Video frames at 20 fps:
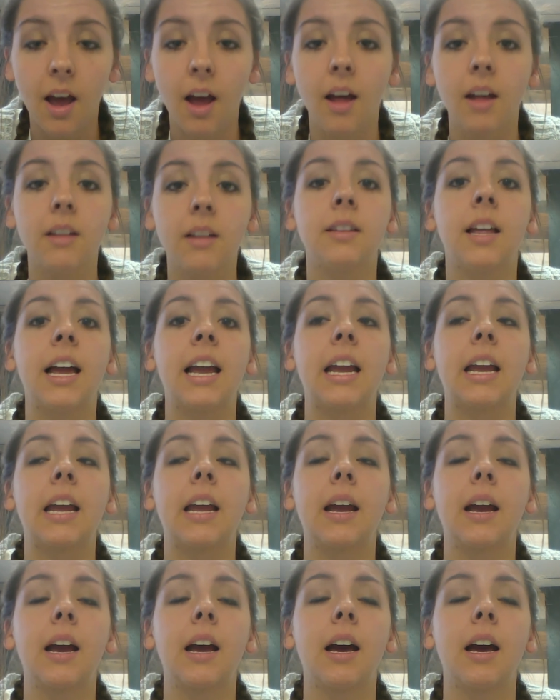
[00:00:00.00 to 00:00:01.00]
Like,
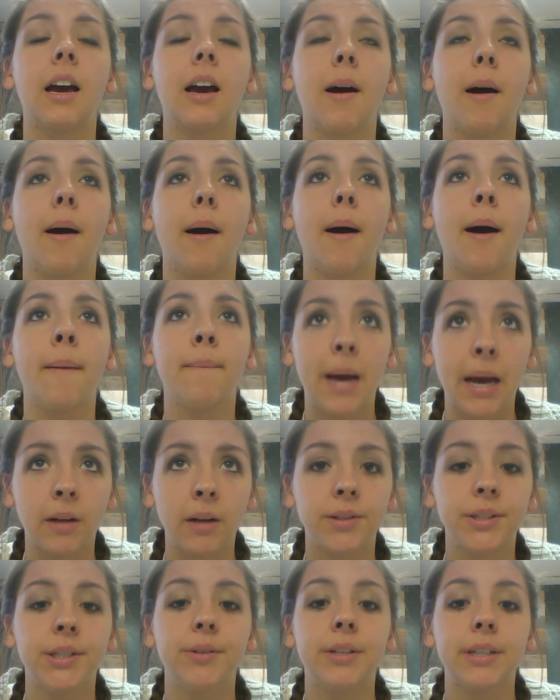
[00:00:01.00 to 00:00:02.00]
about
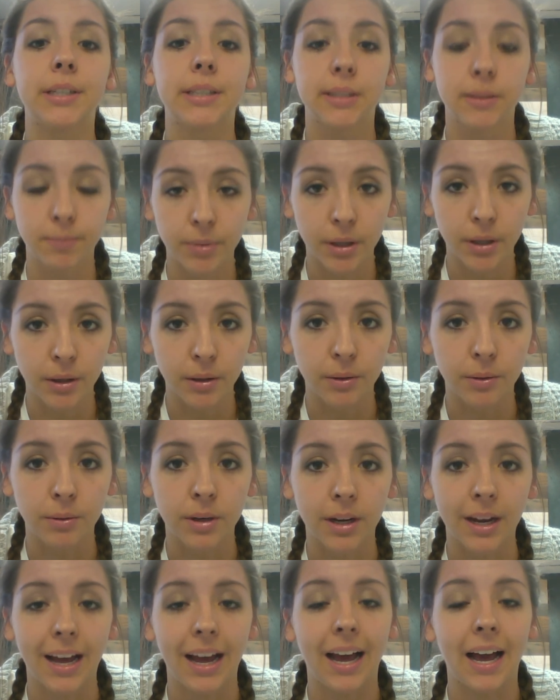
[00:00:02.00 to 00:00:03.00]
to explode,
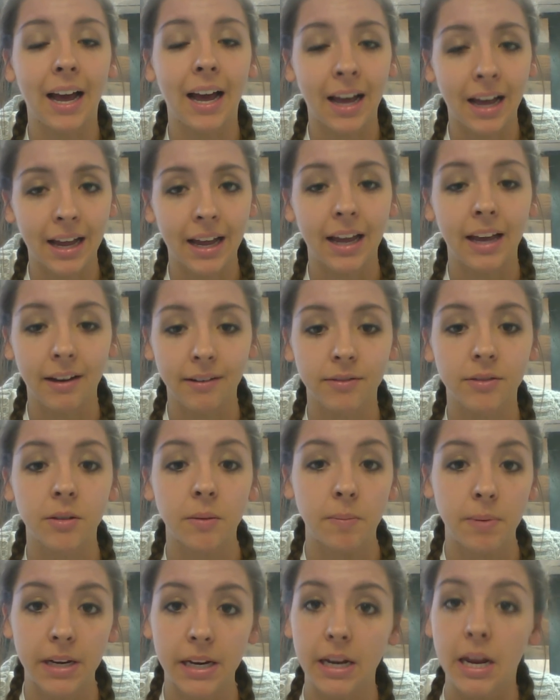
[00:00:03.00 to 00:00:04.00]
I have to
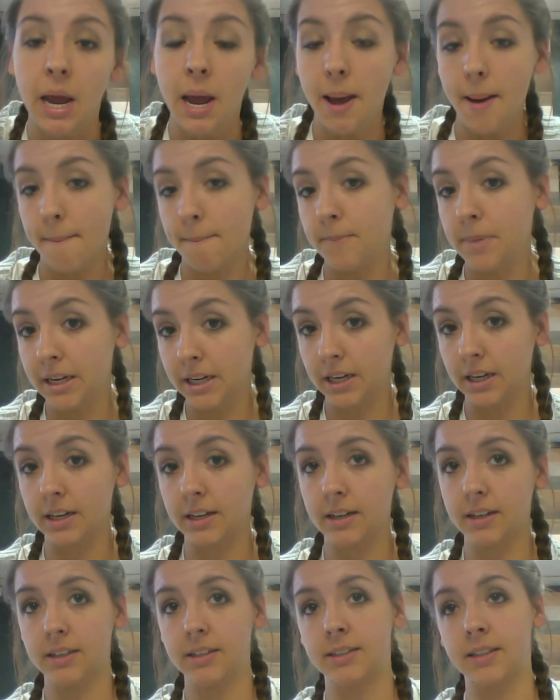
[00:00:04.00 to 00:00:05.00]
pee.
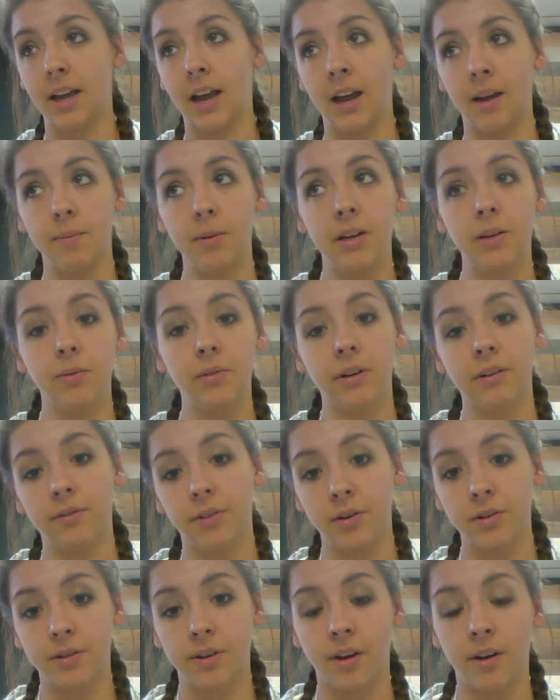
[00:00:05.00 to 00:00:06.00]
Because I peed when I
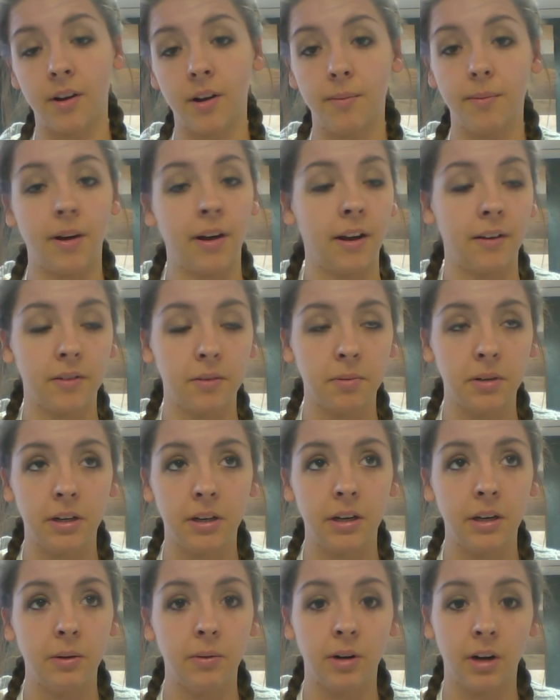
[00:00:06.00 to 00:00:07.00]
first got up, I have to
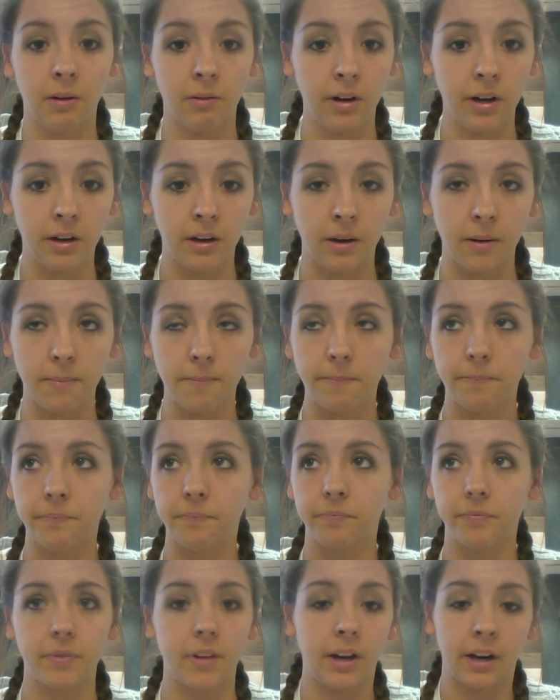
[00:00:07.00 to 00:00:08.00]
pee when I wake up.
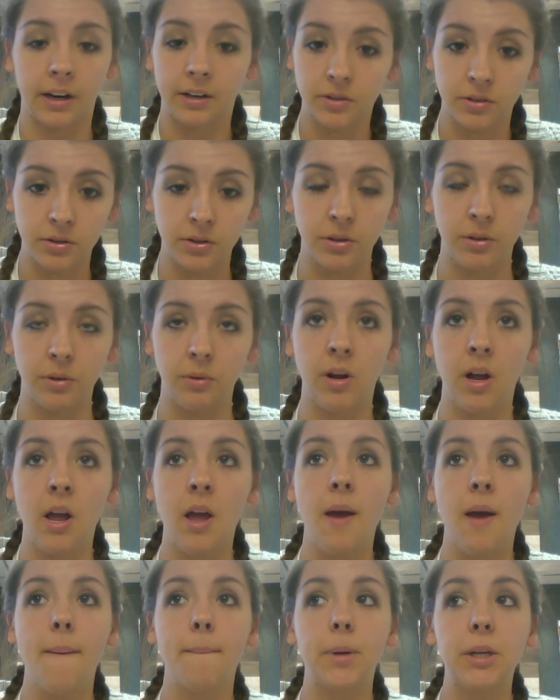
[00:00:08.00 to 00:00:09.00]
Like, I just do.
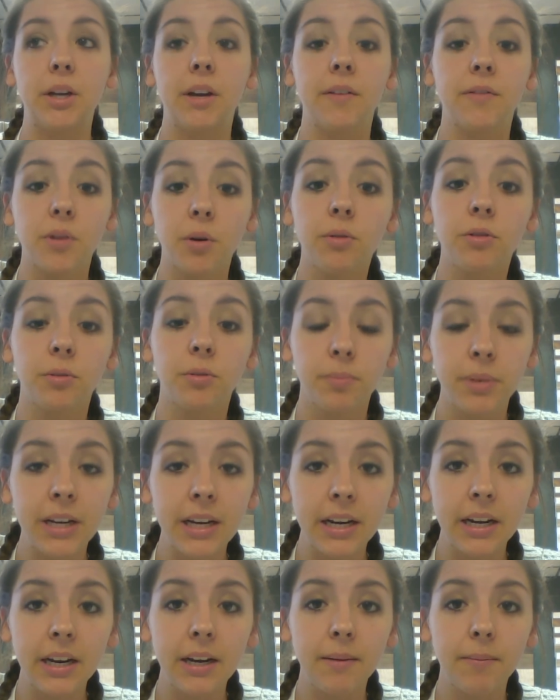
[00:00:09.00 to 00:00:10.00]
But you have to hold your
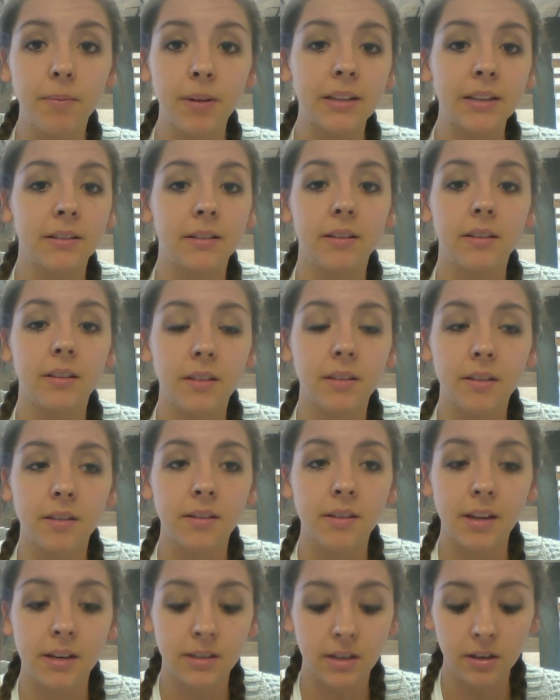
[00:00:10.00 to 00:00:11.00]
pee, like,
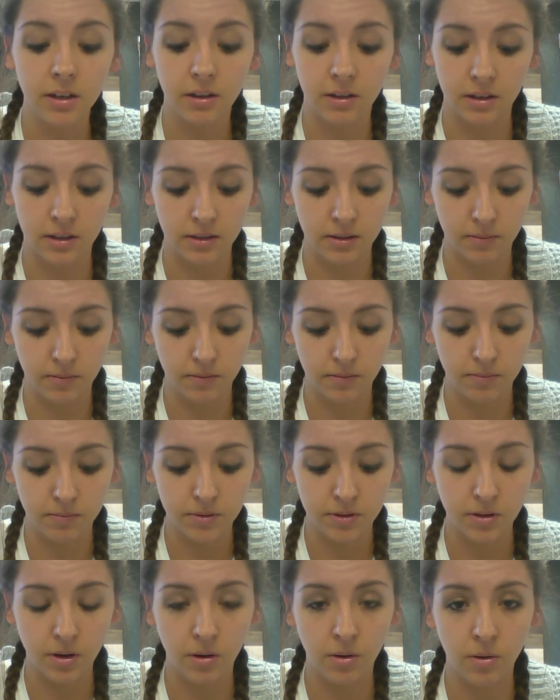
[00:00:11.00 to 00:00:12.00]
they tell you this,
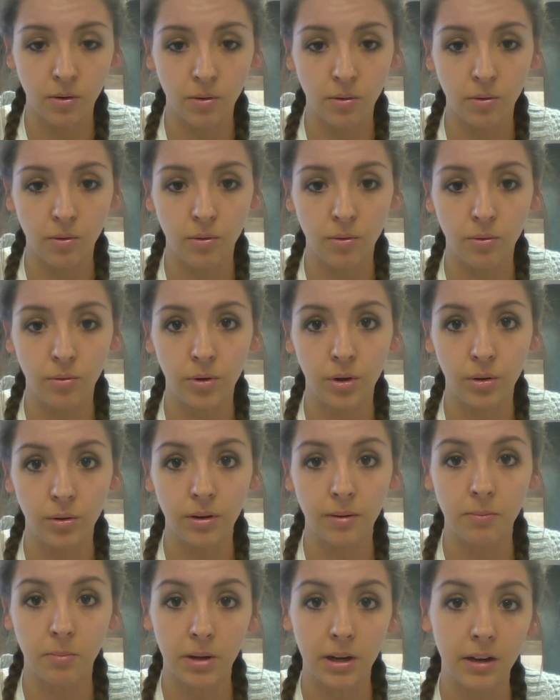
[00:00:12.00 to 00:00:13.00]
so you can
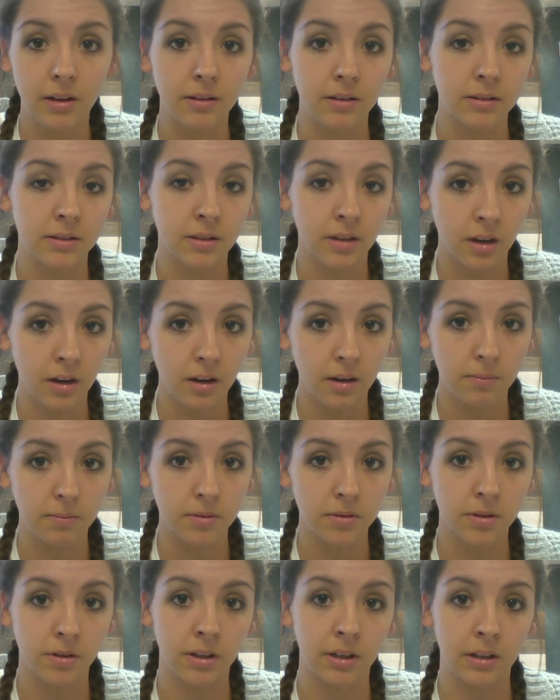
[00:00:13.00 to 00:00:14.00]
pee in this cup
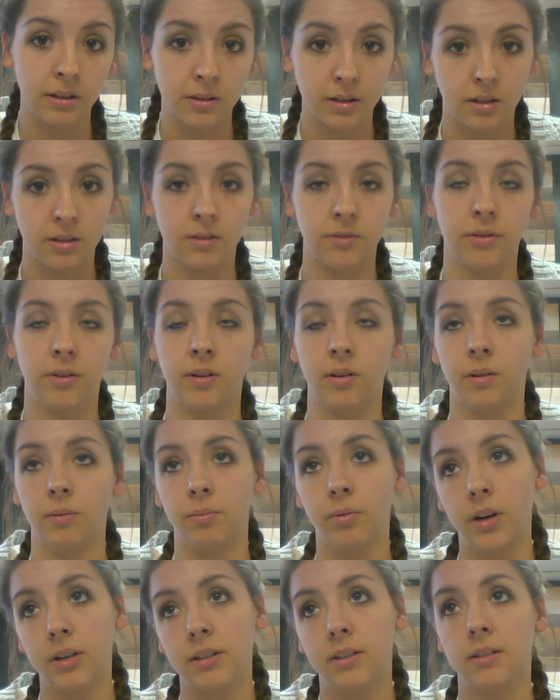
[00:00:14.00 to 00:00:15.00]
so they can test for, you know,
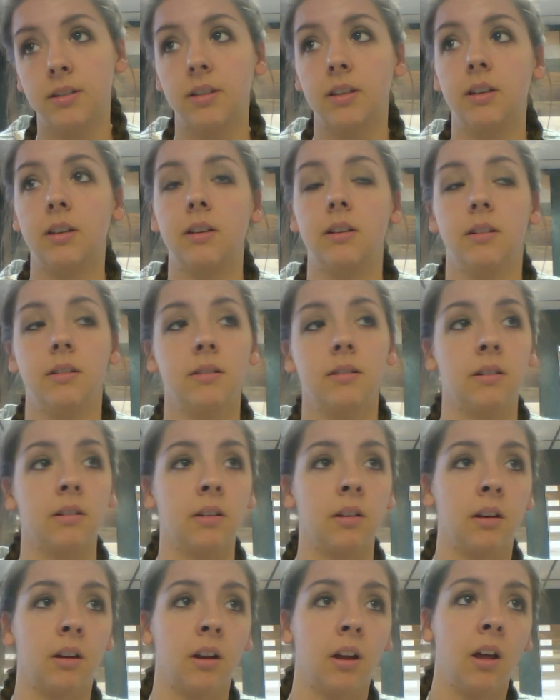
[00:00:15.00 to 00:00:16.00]
pregnancies and
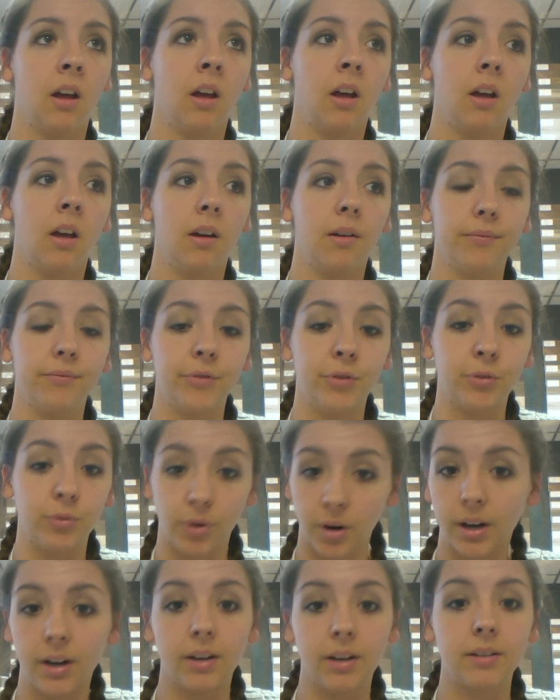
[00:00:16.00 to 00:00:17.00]

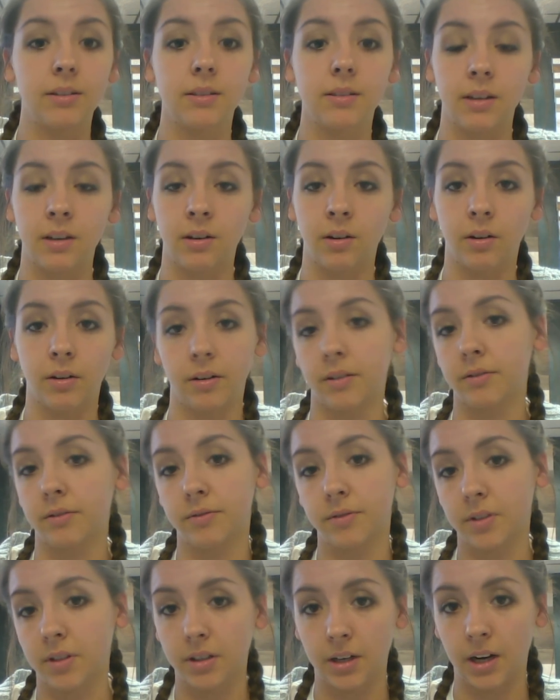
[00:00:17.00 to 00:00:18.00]
drugs and all
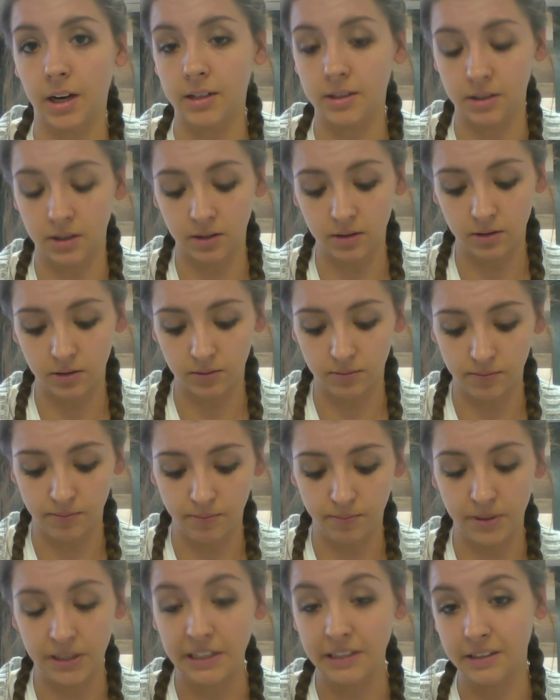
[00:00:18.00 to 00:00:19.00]
kinds of other
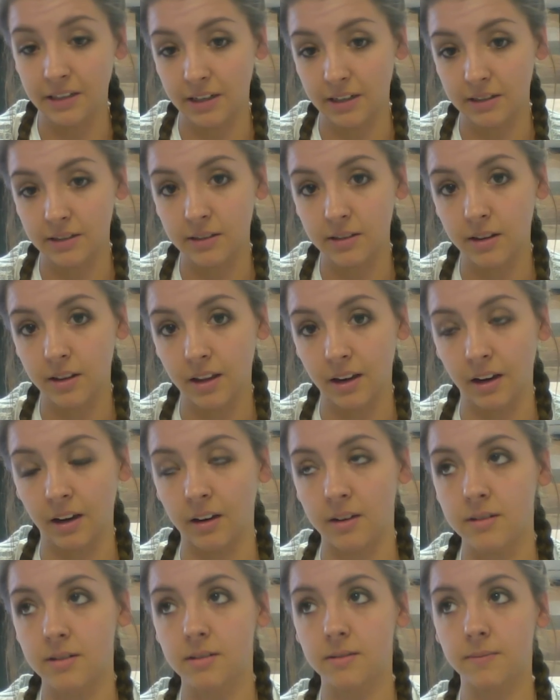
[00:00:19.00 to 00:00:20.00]
pee test things.